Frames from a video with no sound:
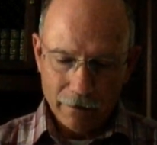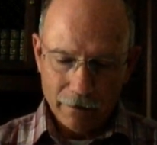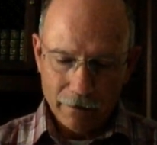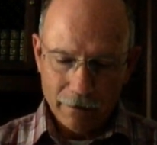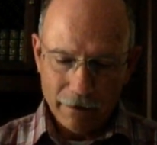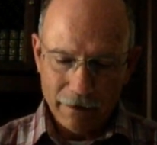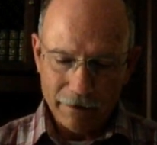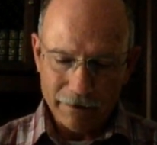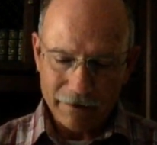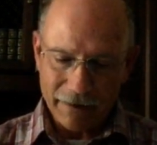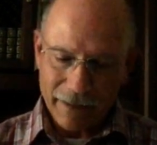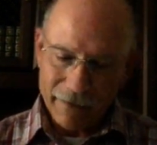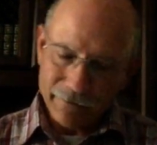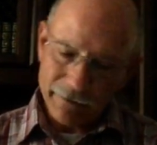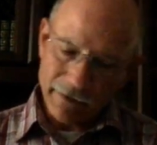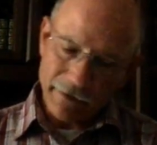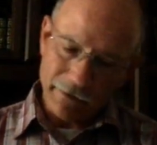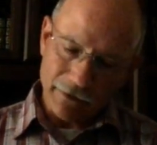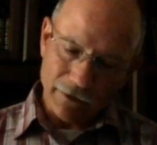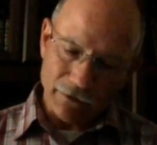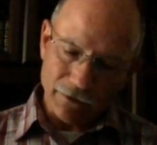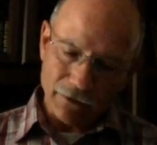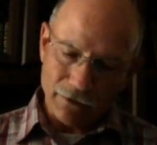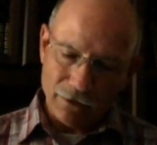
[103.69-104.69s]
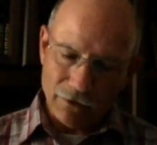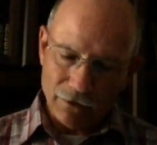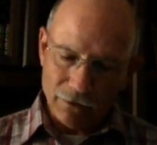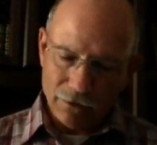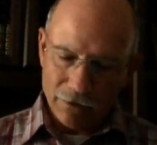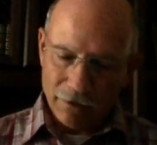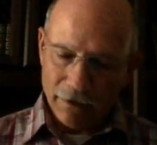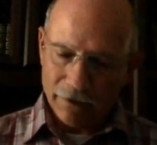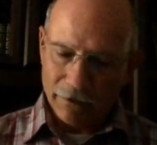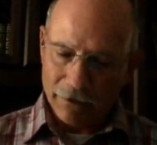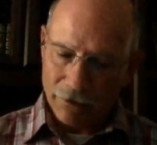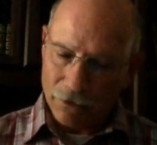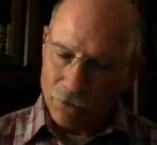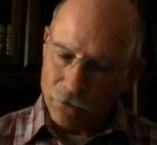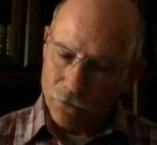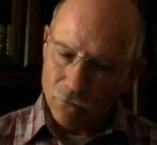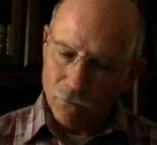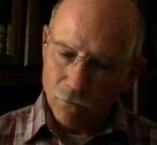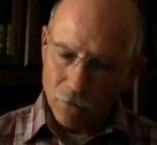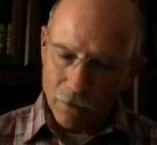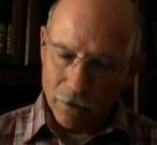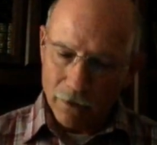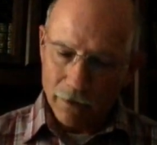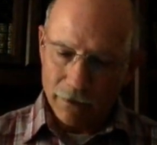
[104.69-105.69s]
It seems that the two
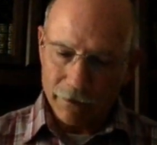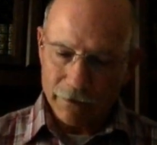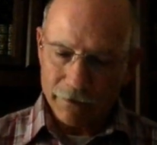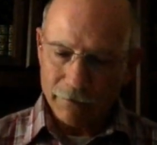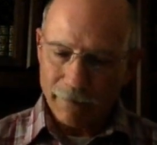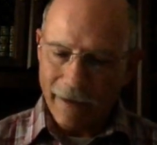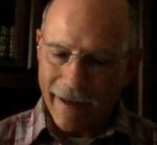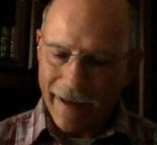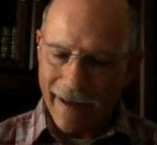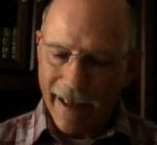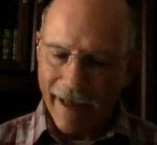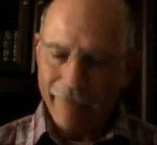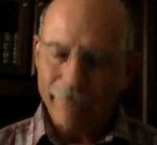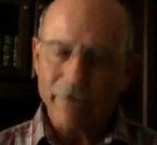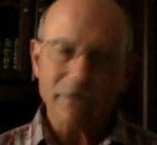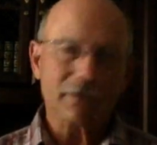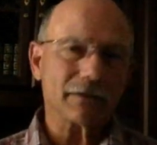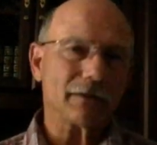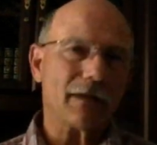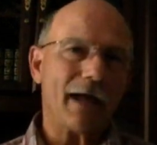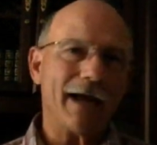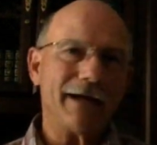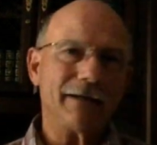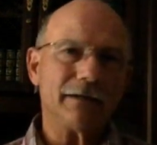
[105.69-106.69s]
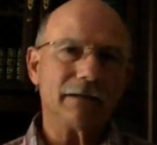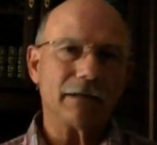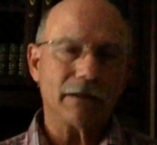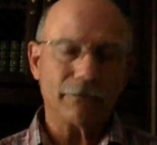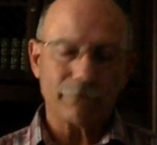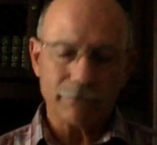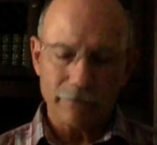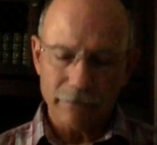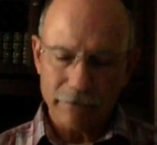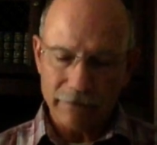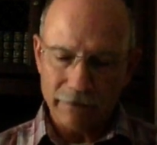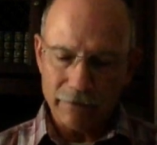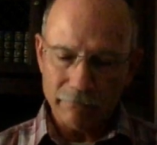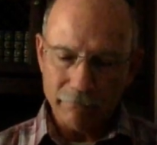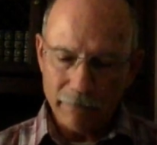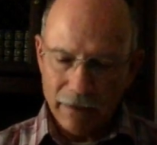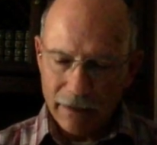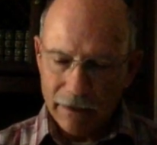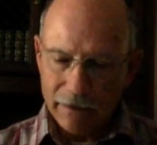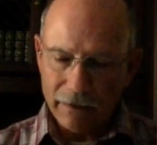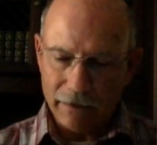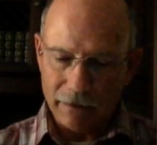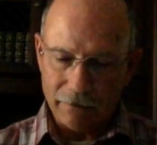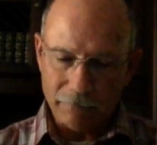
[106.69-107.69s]
words may have a slight difference in
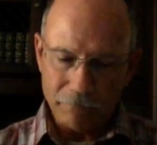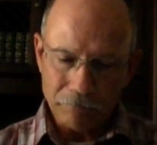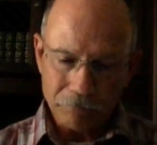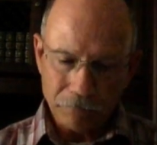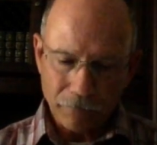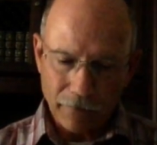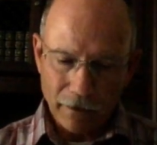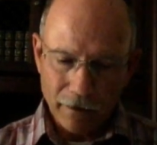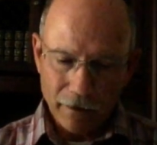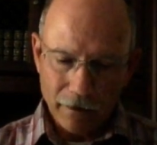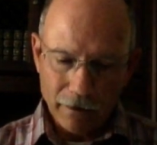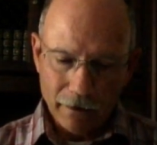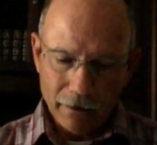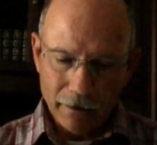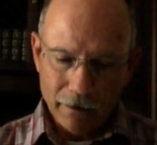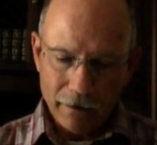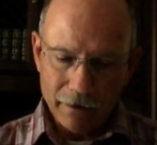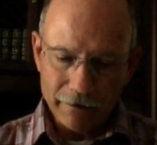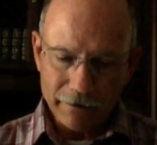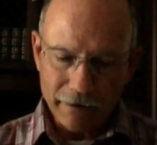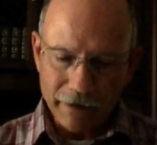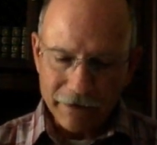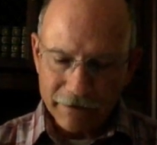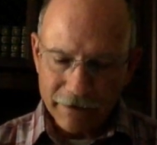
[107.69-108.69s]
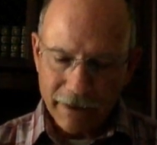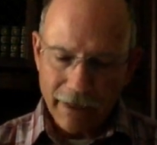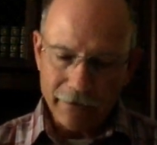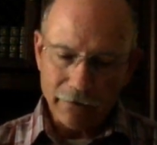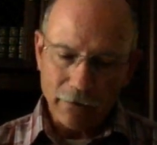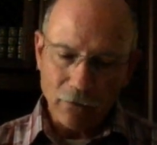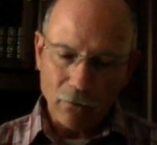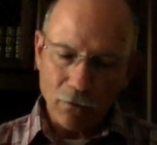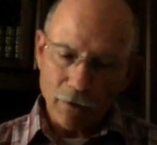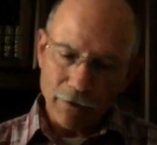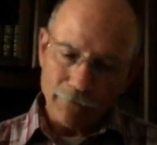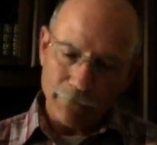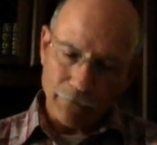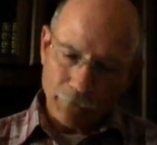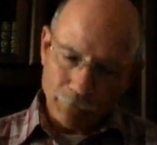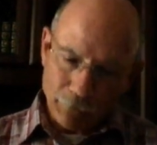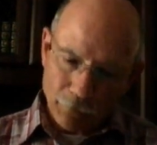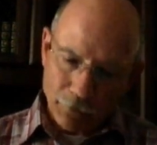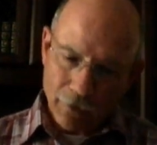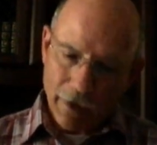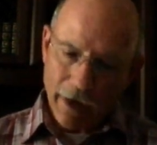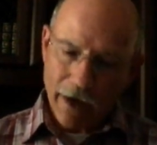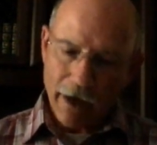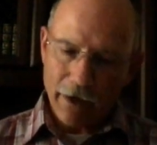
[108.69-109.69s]
meaning. As I said, the word for
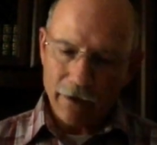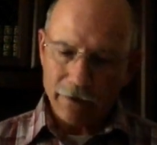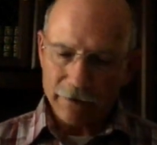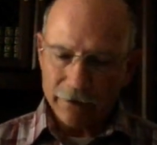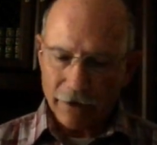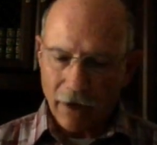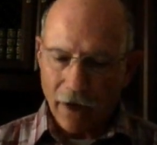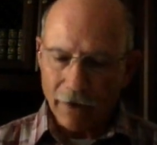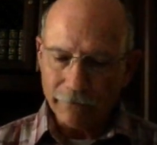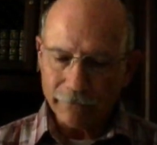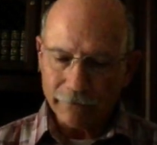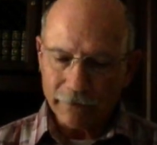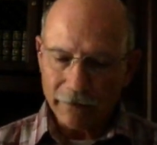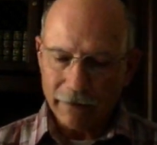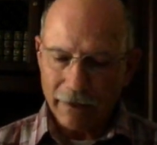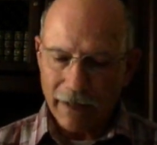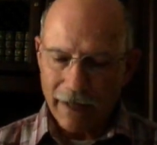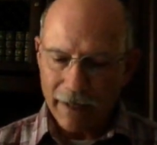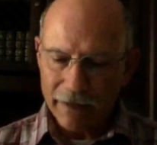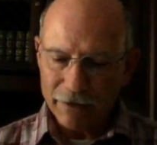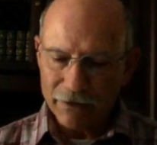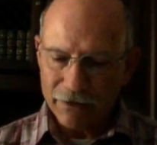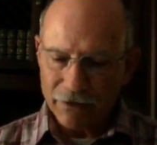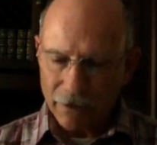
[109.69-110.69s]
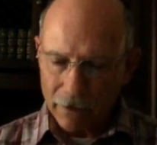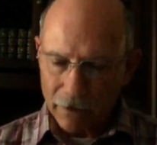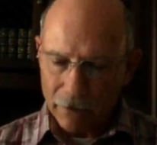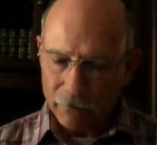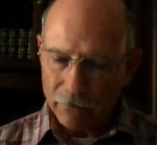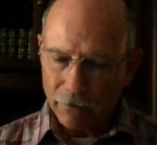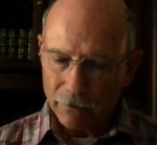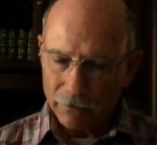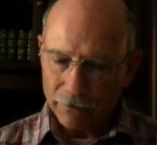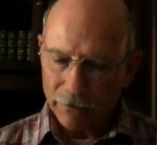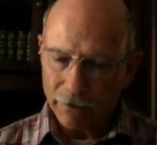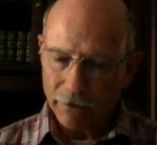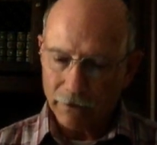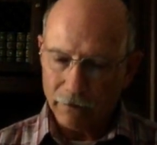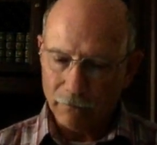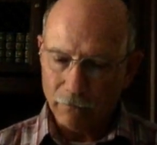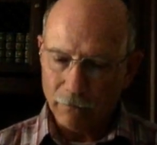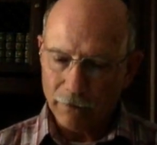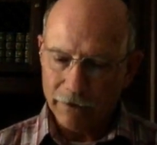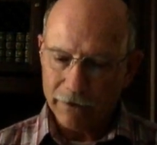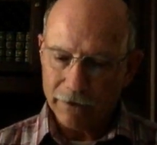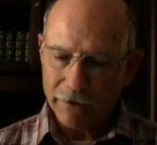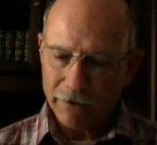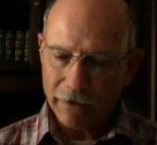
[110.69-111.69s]
prayer is often a general term,
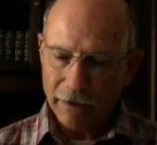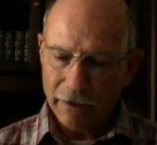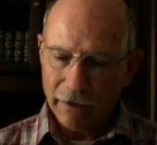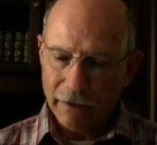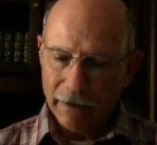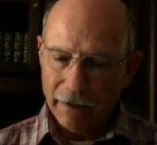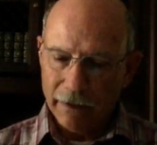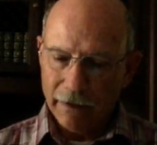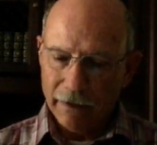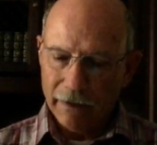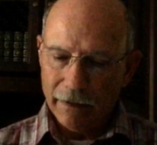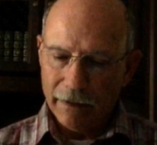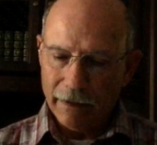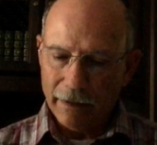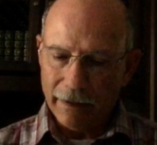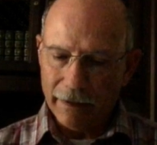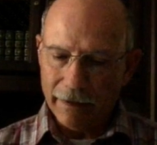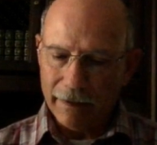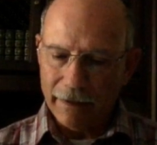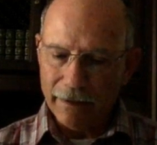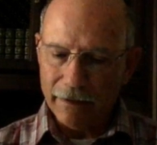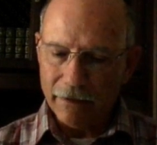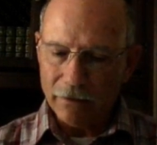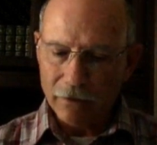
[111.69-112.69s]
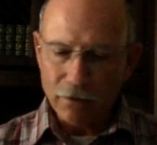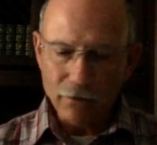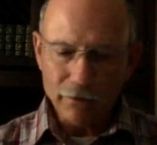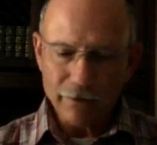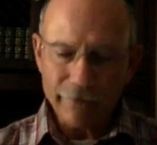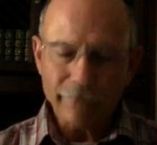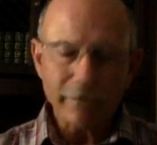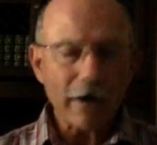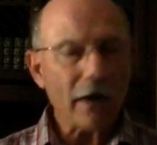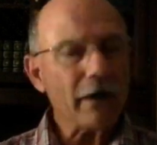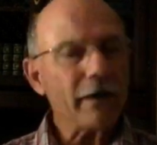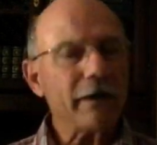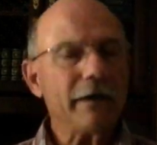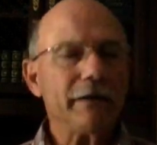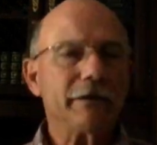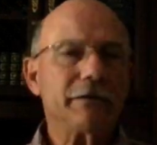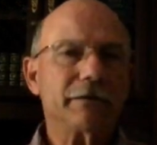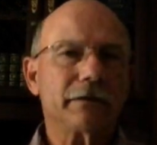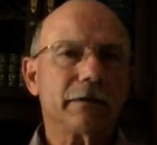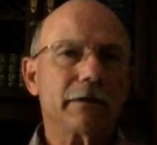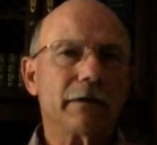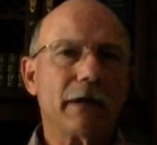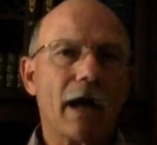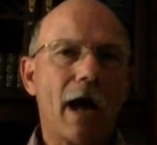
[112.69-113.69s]
which includes
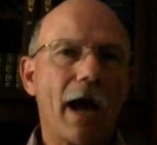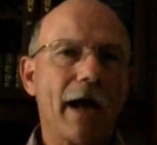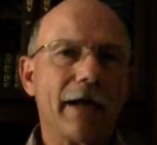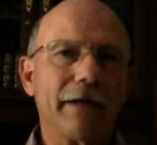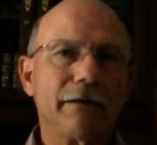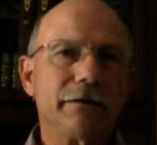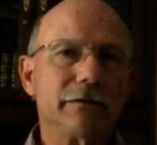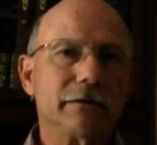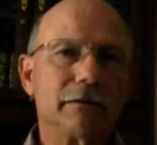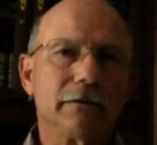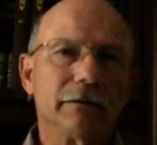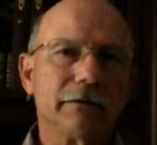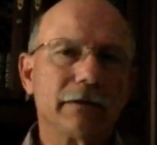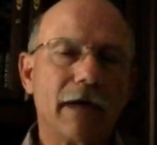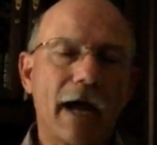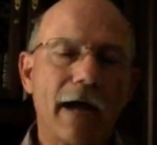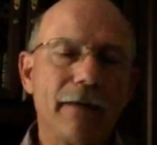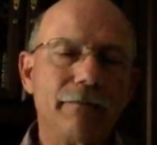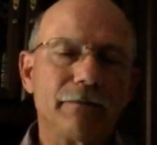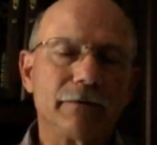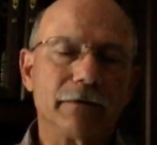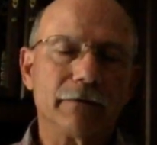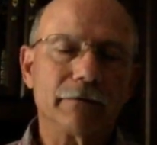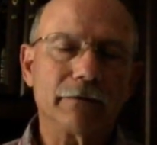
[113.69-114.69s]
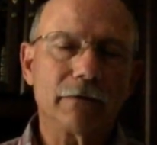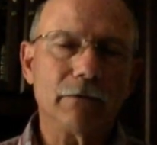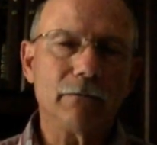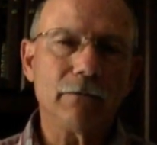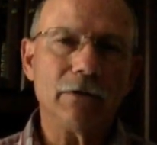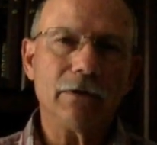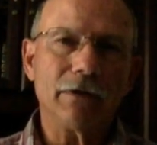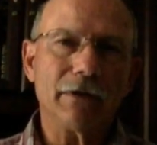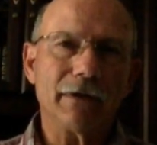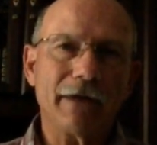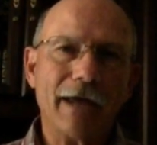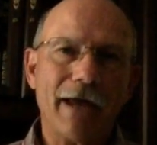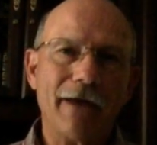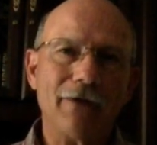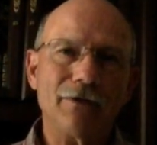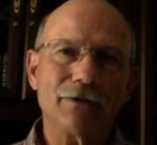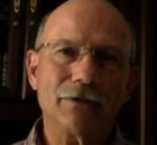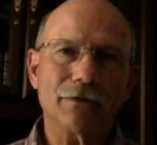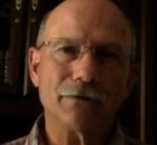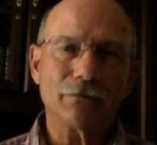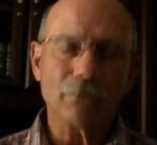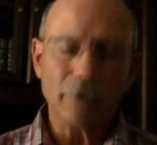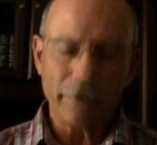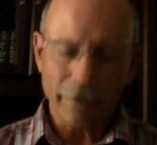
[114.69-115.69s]
various kinds and types of
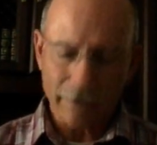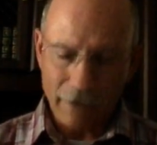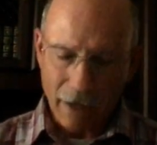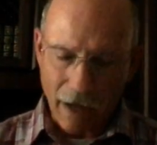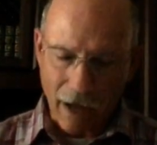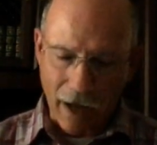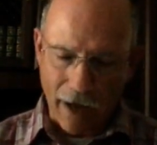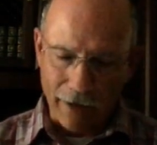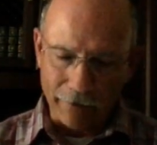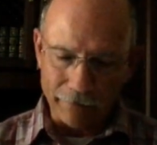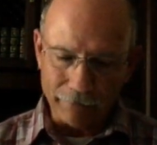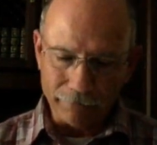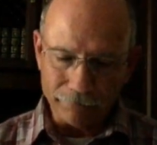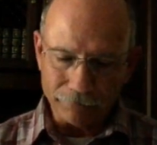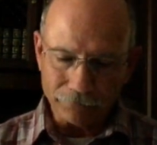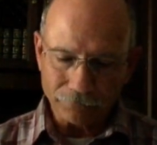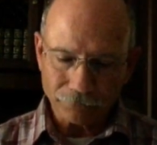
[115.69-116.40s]
communication with God.